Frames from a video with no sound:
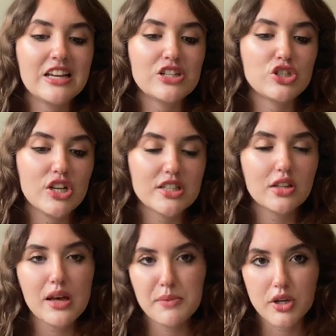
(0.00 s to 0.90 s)
she is a
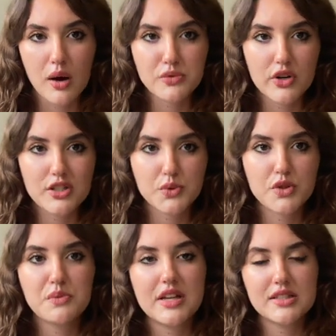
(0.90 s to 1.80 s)
lepidopterist,
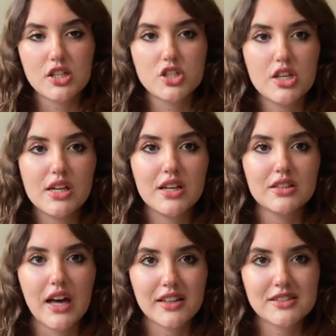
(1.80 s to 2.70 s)
which means she
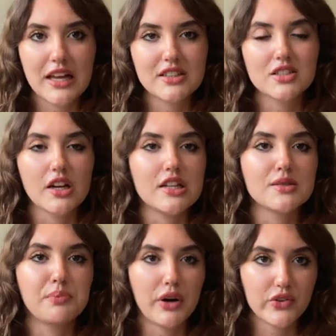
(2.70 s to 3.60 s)
collects and studies
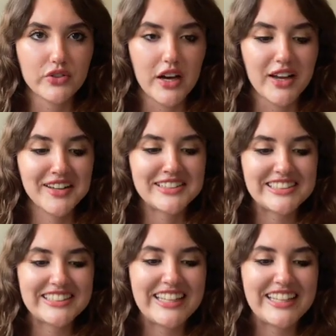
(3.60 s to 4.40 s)
butterflies,